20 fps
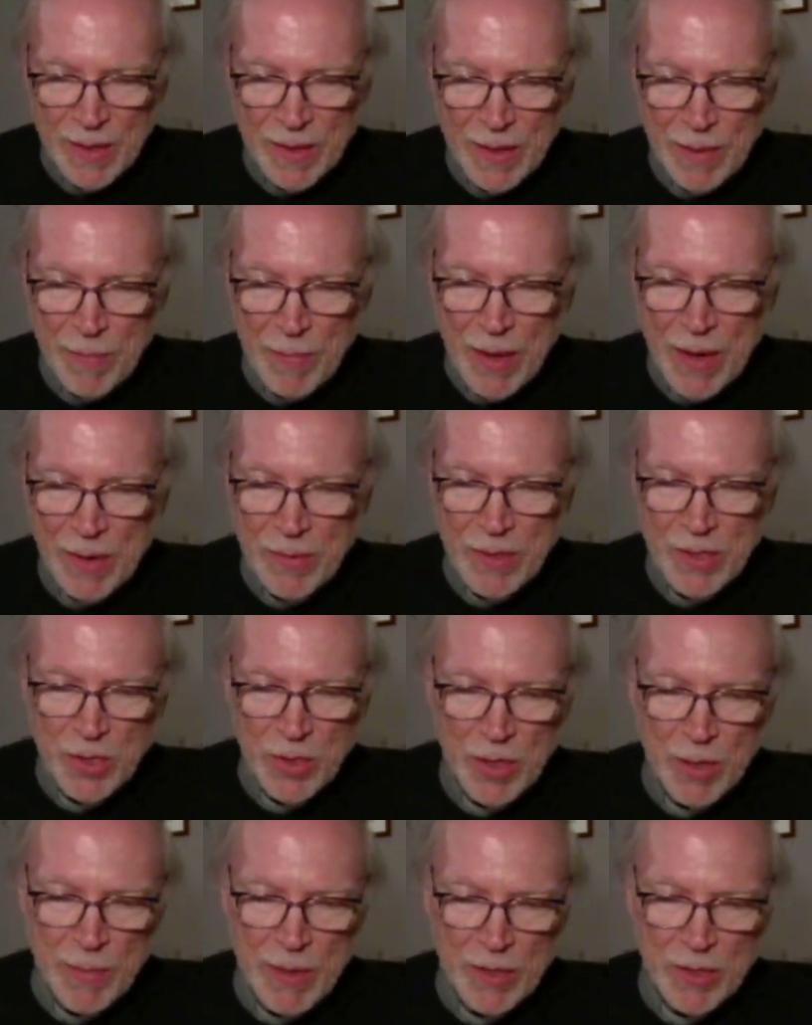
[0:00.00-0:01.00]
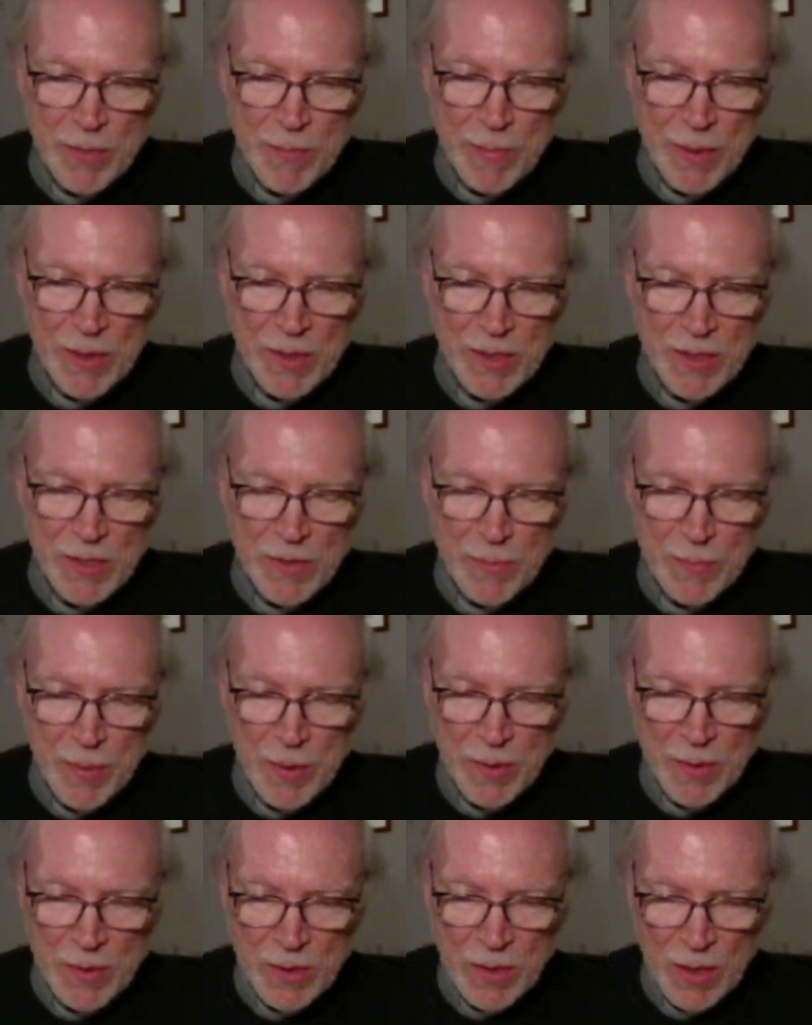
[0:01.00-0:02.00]
Then Mary took about a pint of
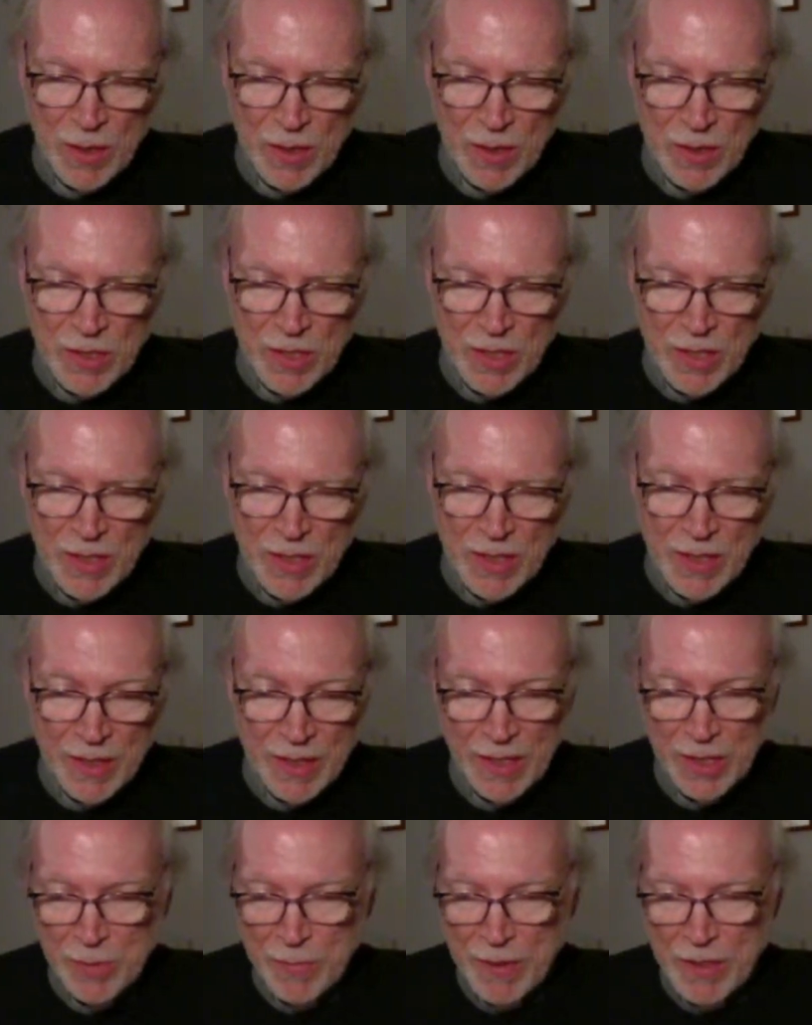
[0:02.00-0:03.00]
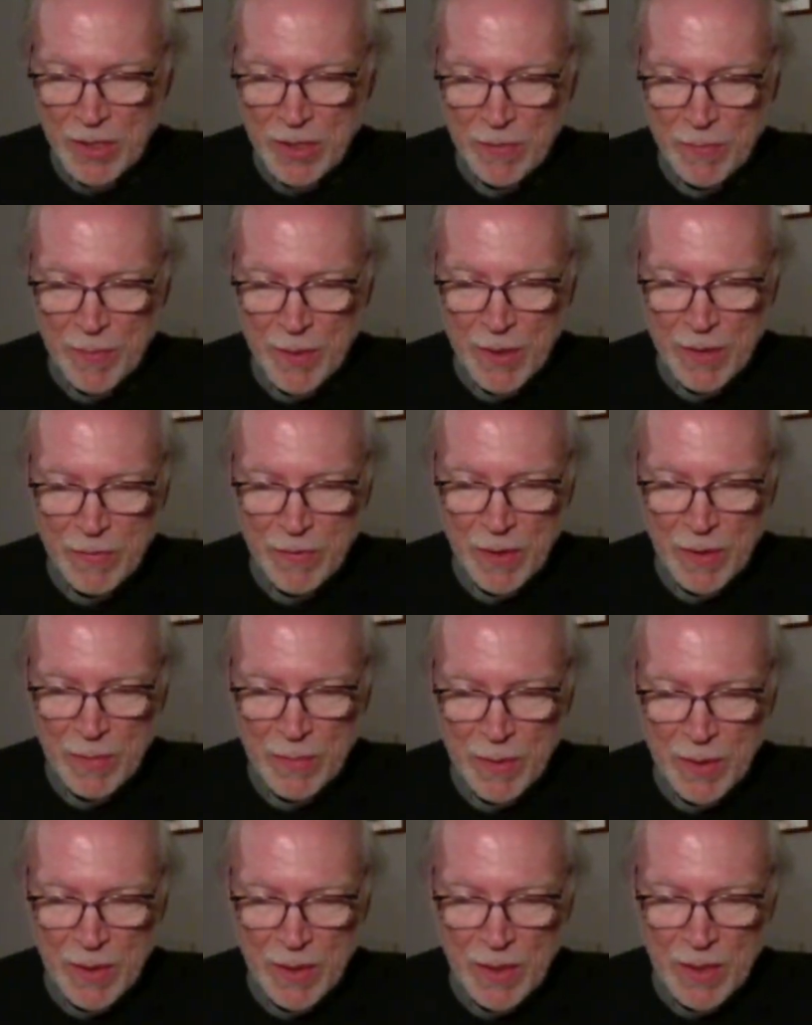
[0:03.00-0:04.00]
pure nard, an expensive
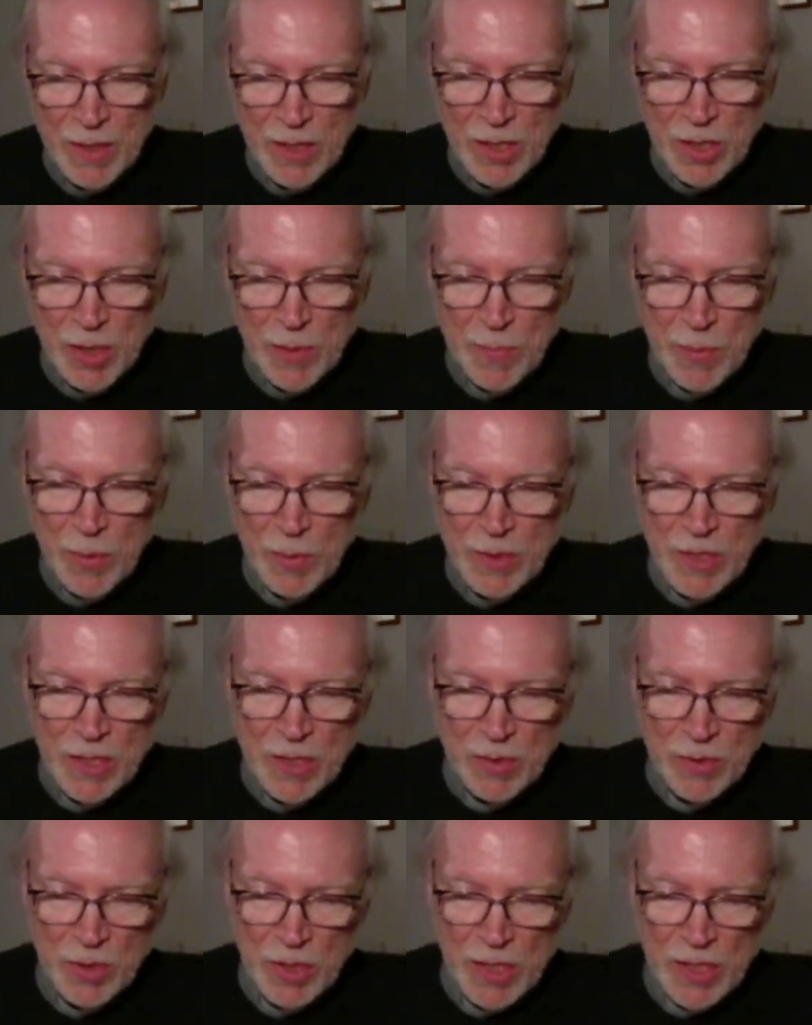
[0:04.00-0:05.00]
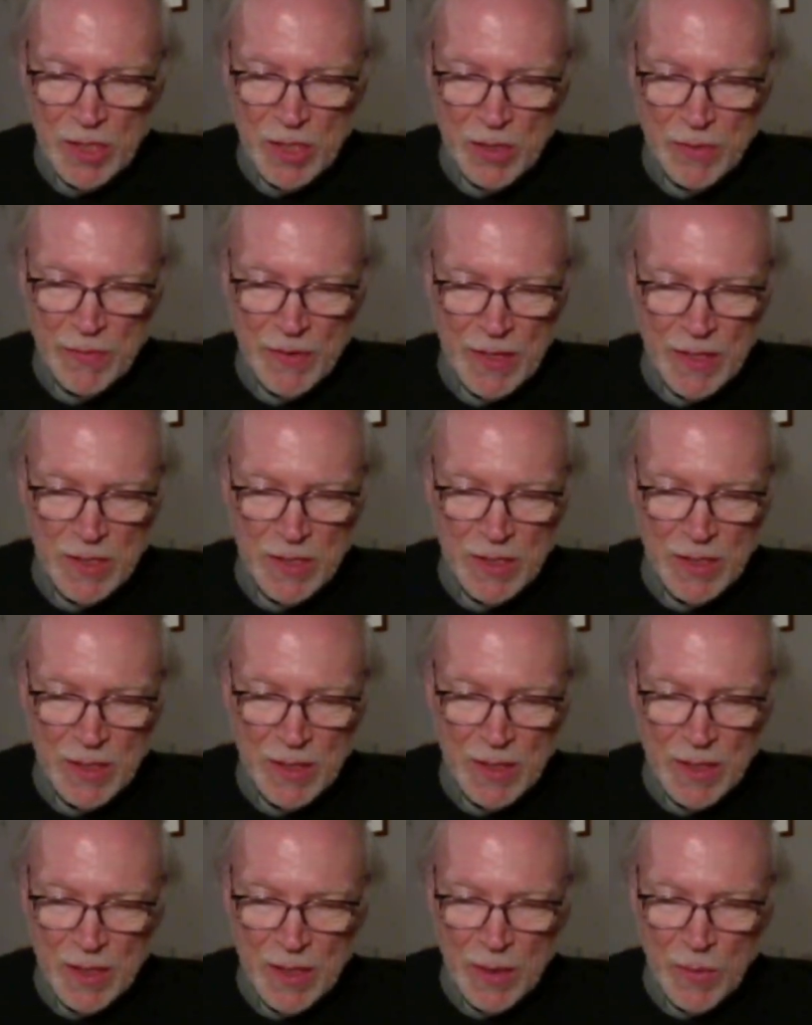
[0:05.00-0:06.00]
perfume. She poured it on Jesus' feet
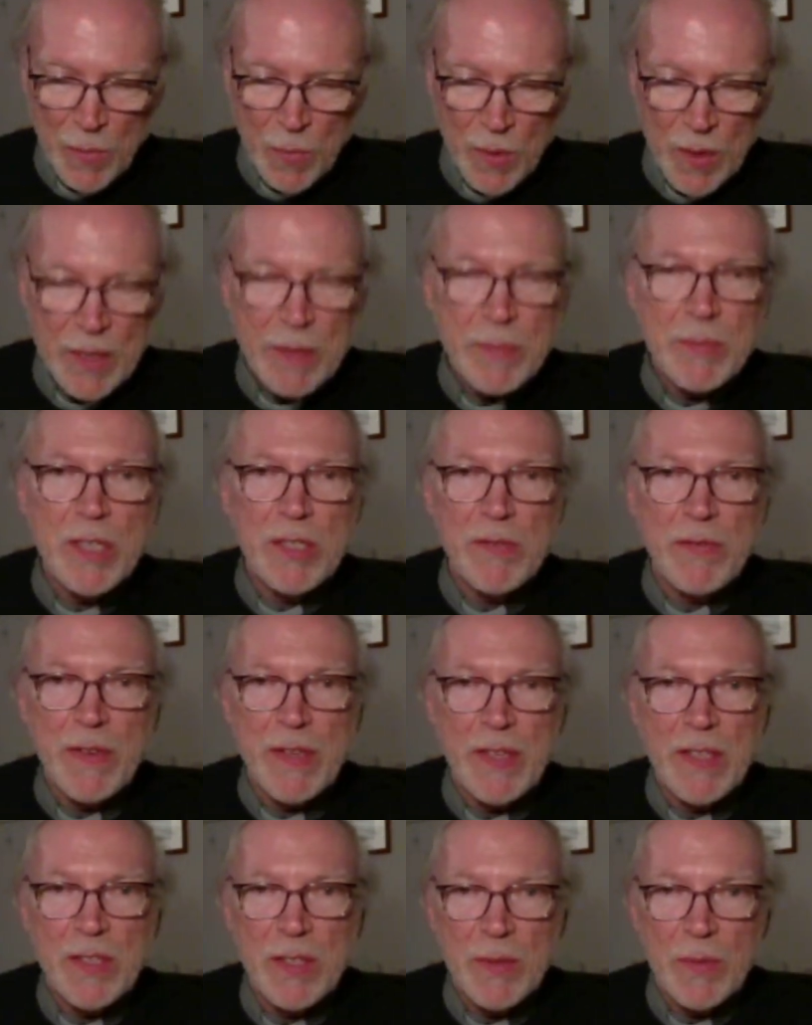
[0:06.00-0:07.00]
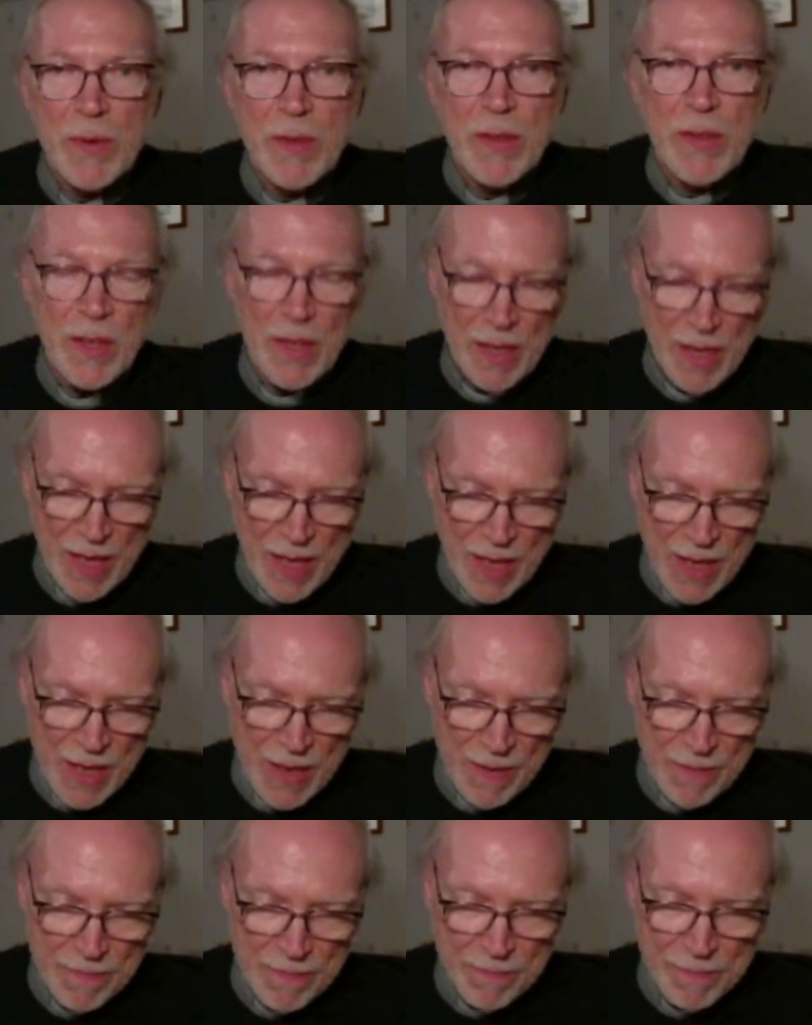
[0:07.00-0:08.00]
and wiped his feet with her hair.